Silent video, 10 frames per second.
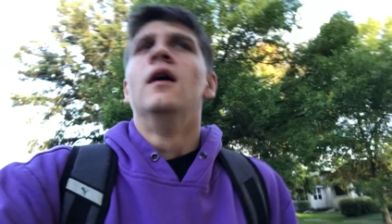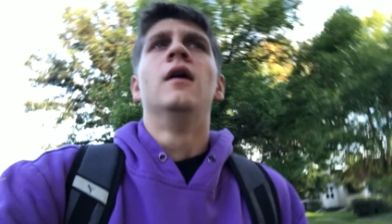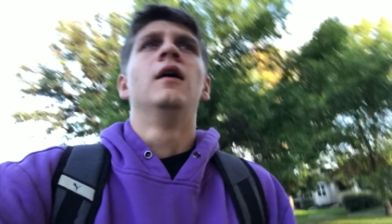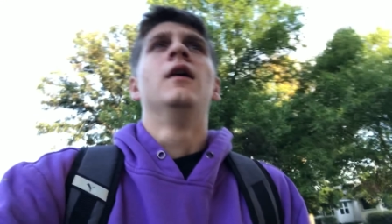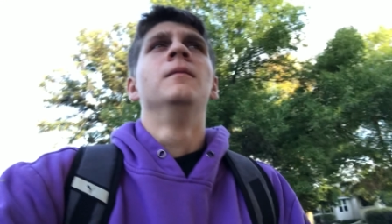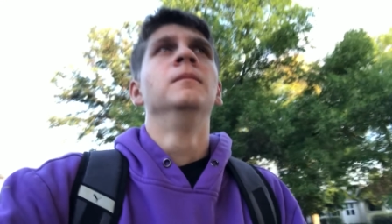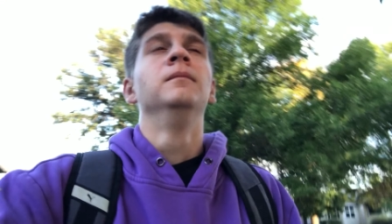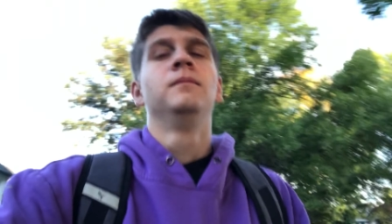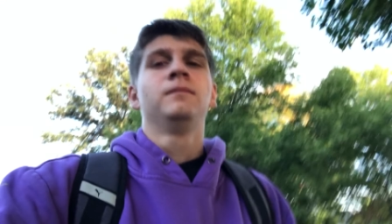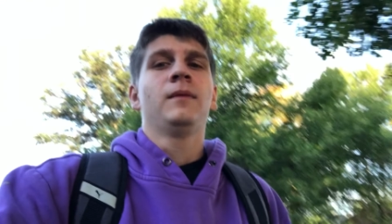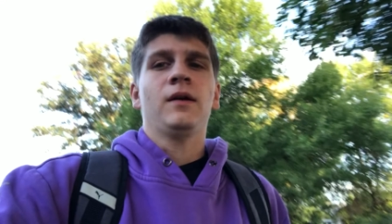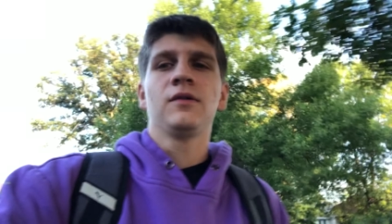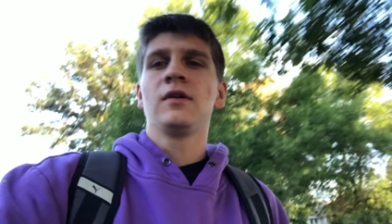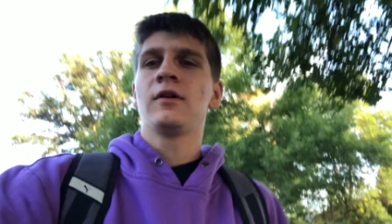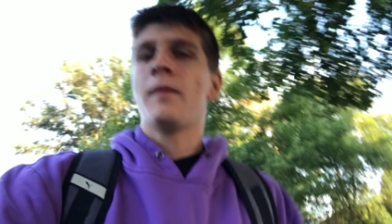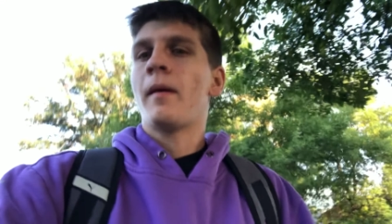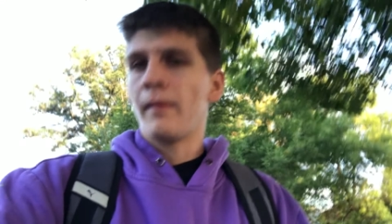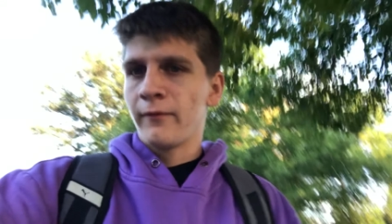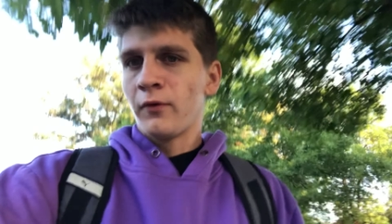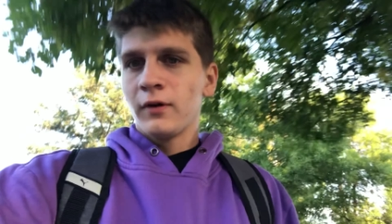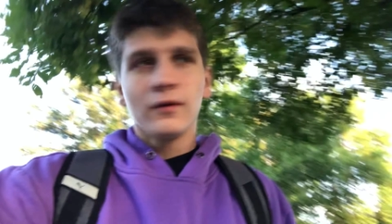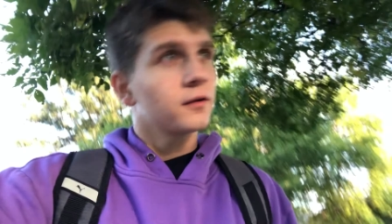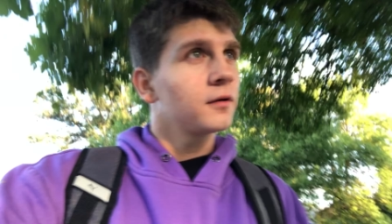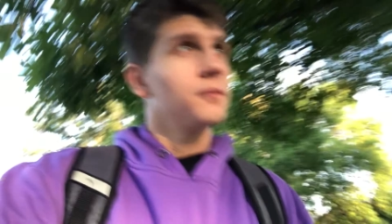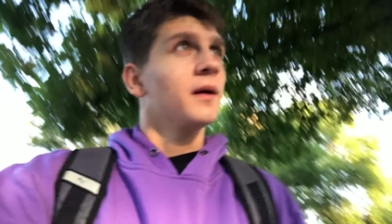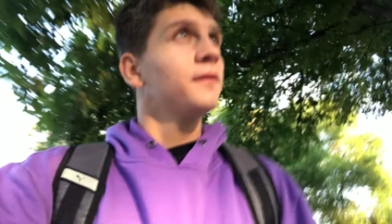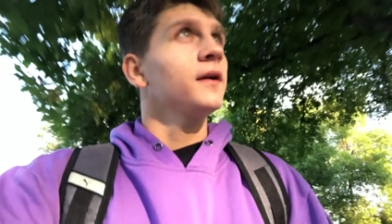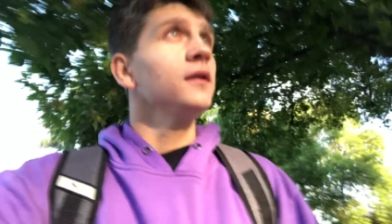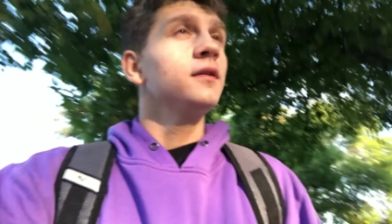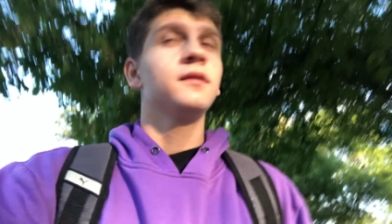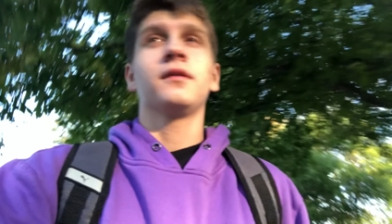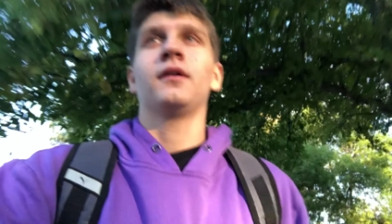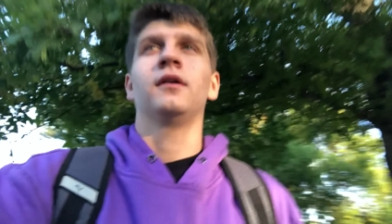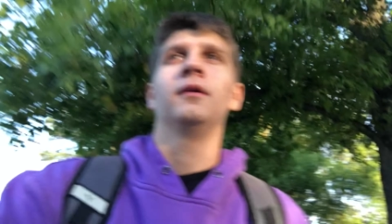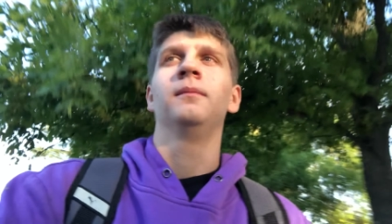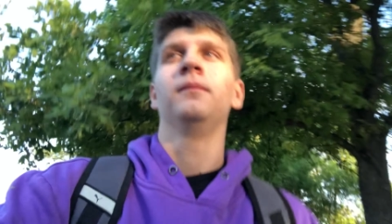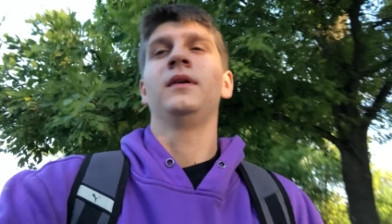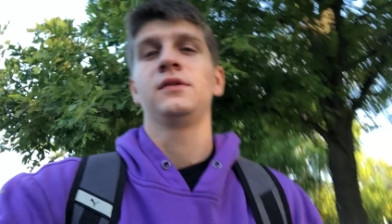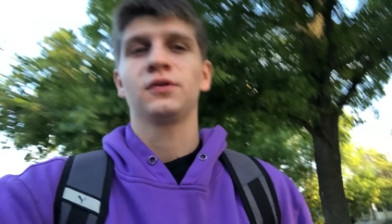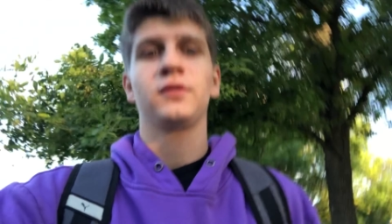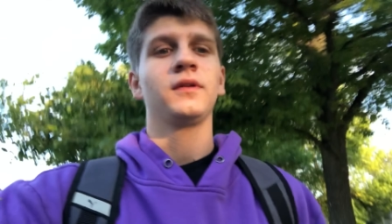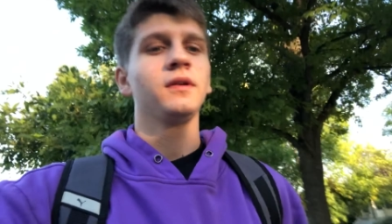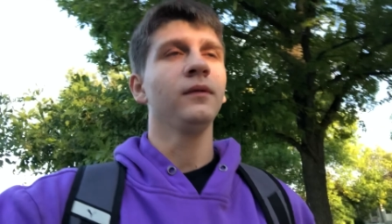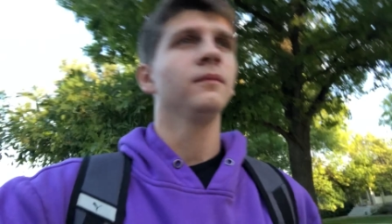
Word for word: Um, as you can tell by my voice, my face, um, it's early.